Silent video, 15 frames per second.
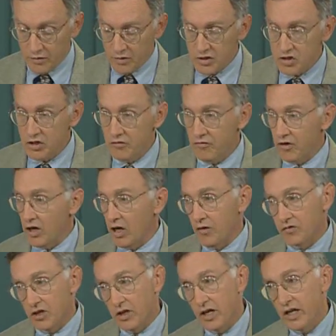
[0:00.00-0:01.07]
This
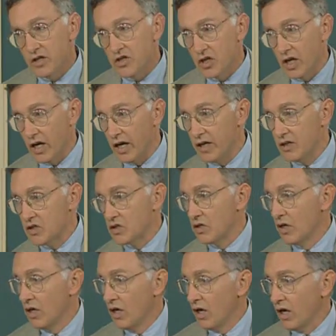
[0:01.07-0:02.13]
involved, in his
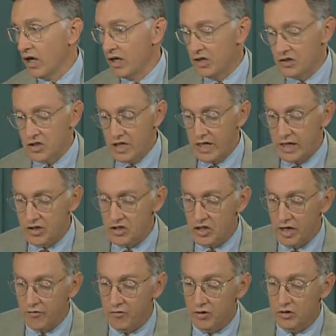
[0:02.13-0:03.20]
case, an intense
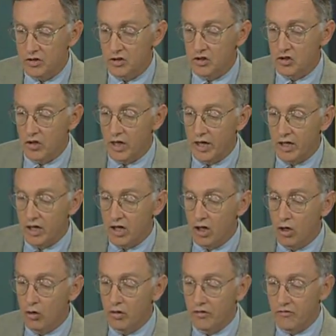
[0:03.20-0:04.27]
effort to try to
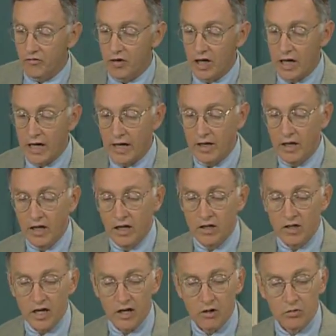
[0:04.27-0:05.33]
codify
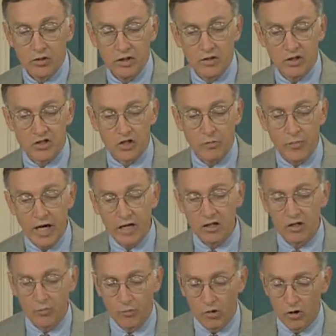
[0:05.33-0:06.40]
not only the
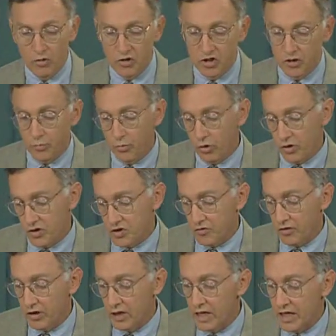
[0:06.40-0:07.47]
Tibetan approach to
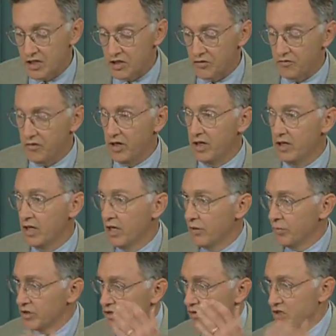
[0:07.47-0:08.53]
Buddhist philosophy,
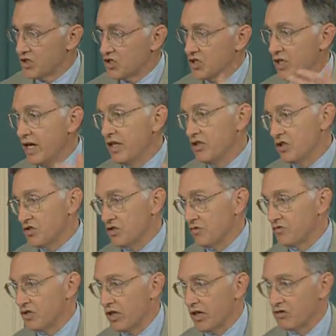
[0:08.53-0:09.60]
but to the stages
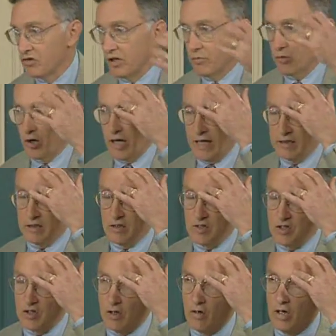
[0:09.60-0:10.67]
of tantric
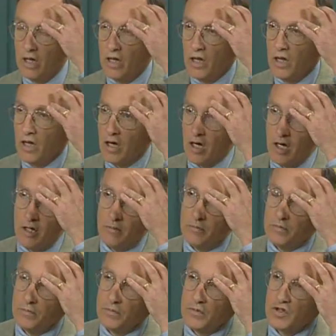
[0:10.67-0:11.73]
practice. So
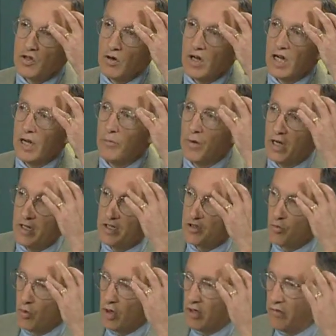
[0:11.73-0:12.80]
Tsongkhapa
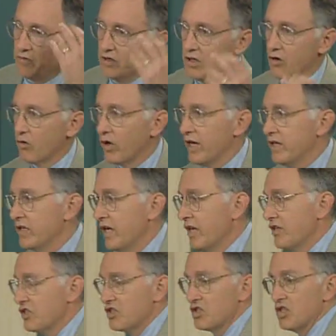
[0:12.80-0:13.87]
is one of the great
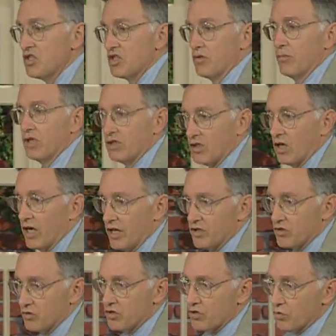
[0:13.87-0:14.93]

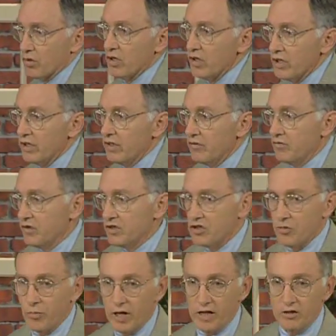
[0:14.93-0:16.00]
systematizers, really, of the
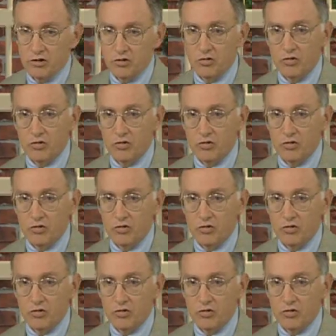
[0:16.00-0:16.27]
Tibetan